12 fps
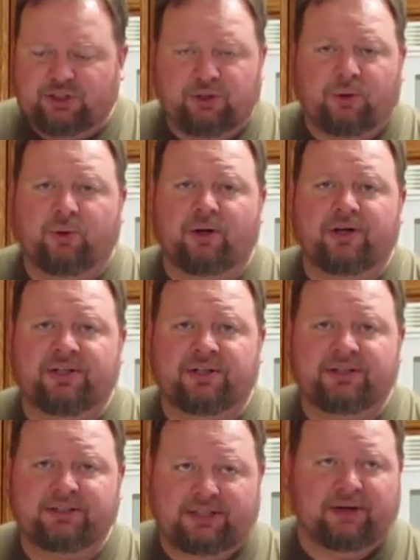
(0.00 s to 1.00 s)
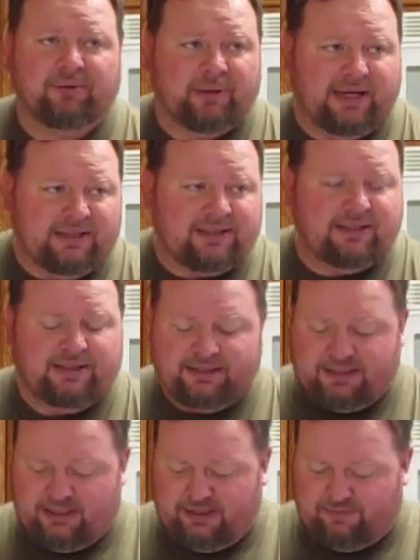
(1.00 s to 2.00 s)
corned deer meat
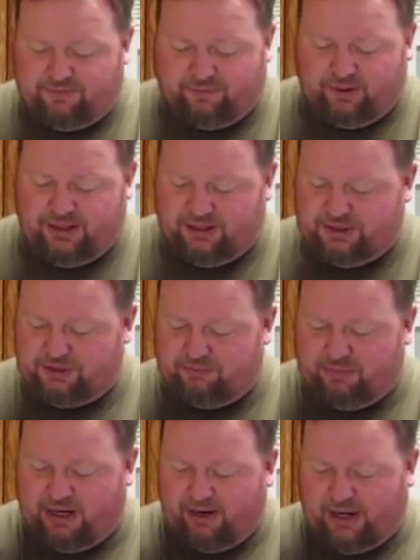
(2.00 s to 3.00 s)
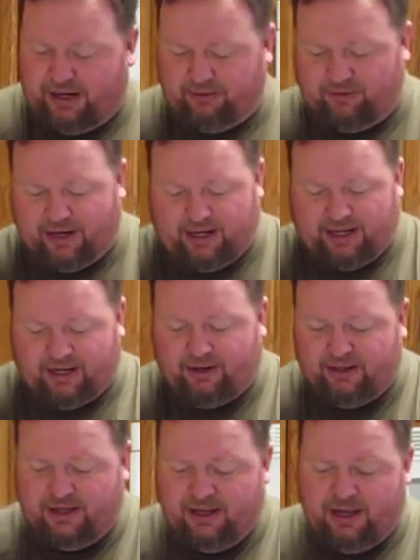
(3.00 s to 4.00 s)
that's in the fridge marinating right now.
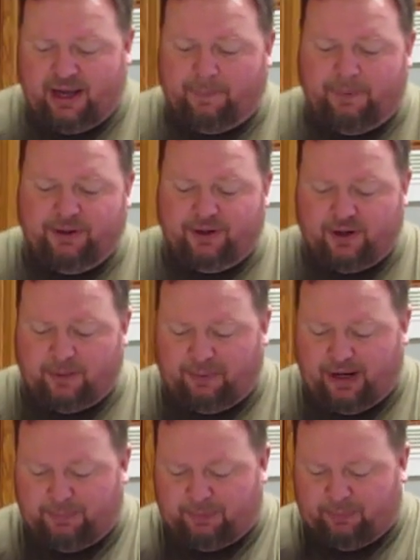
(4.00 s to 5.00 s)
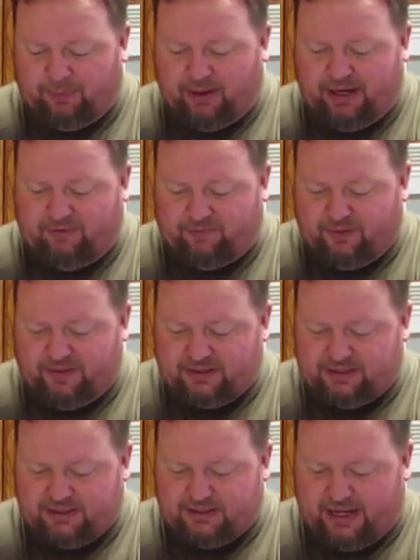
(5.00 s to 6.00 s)
I put it on a paper plate for
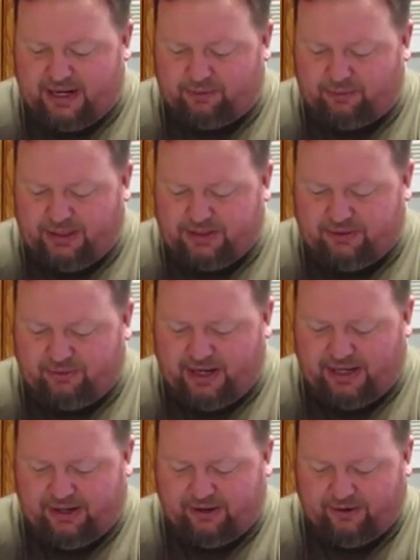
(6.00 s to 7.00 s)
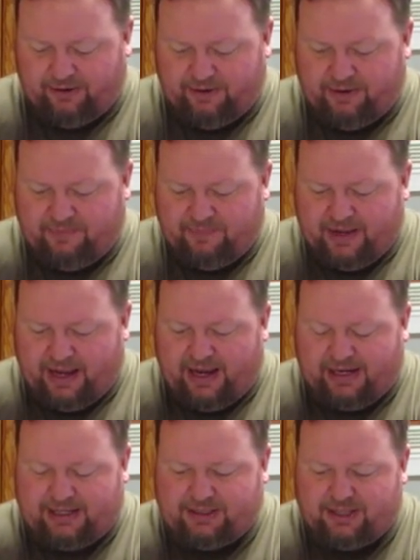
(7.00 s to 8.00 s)
this exact reason right here.
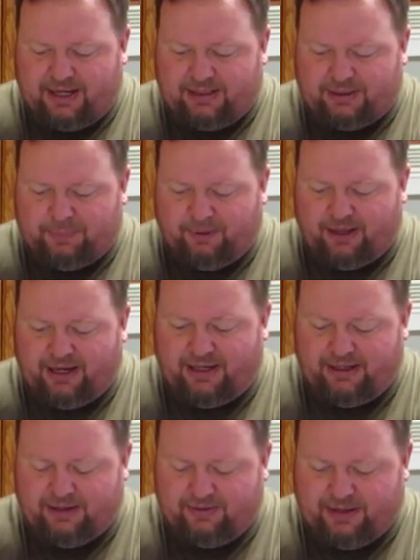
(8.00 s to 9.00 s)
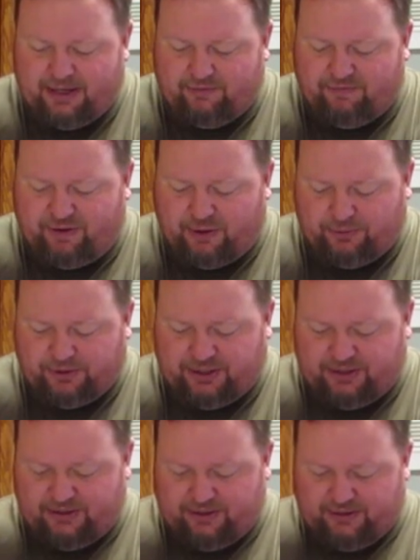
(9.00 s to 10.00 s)
I can take the plate and fold
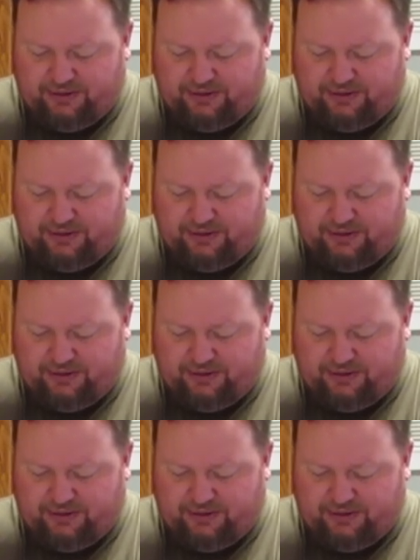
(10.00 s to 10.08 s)
it